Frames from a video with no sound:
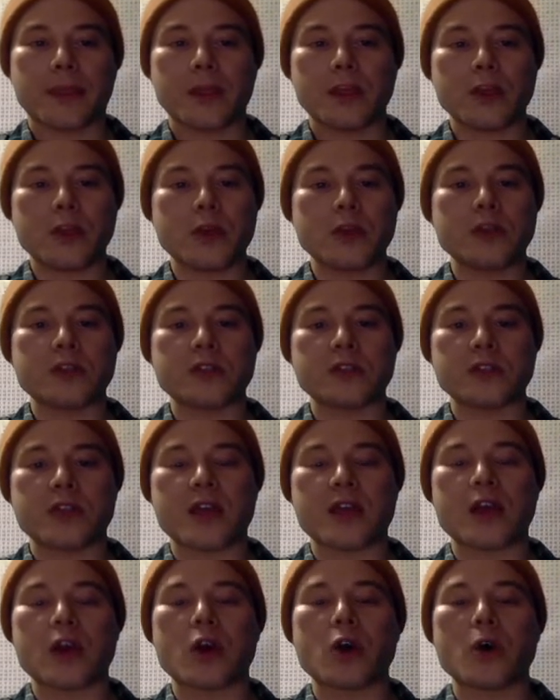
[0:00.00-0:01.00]
you need to
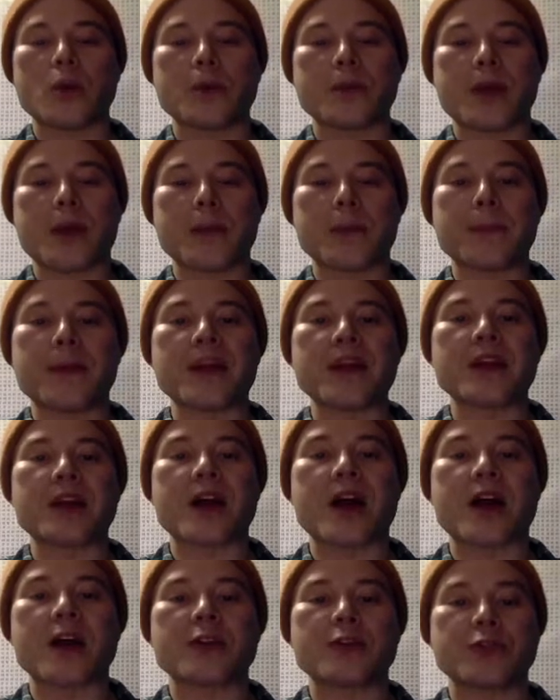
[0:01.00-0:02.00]
take home that
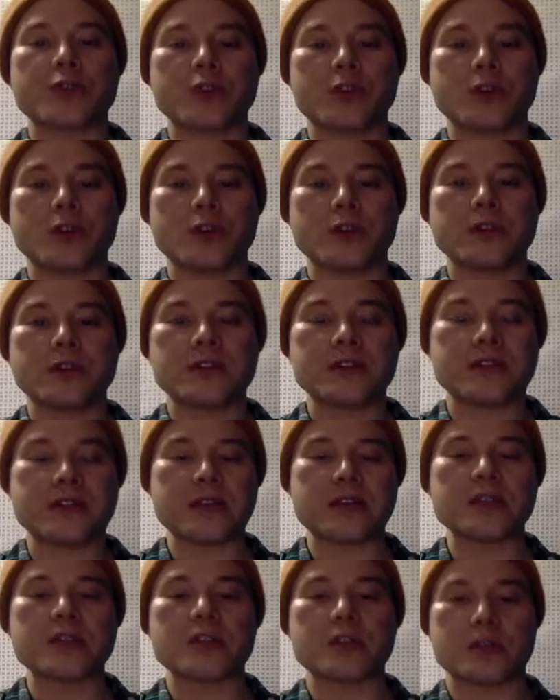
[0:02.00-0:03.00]
mitochondrial
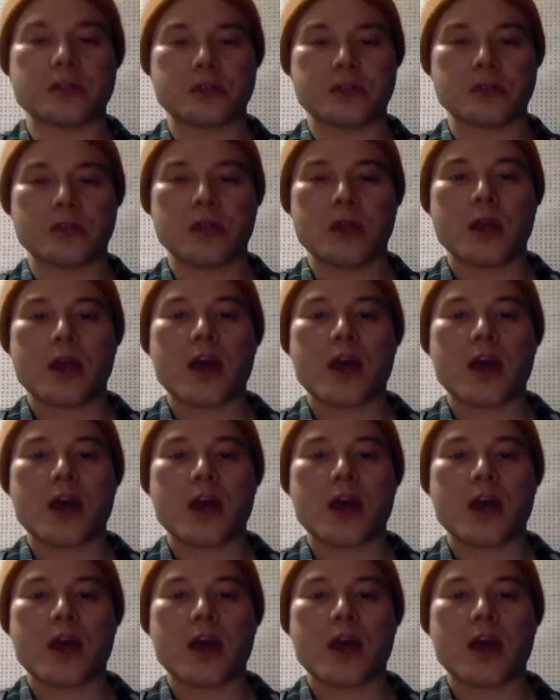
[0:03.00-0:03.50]
diseases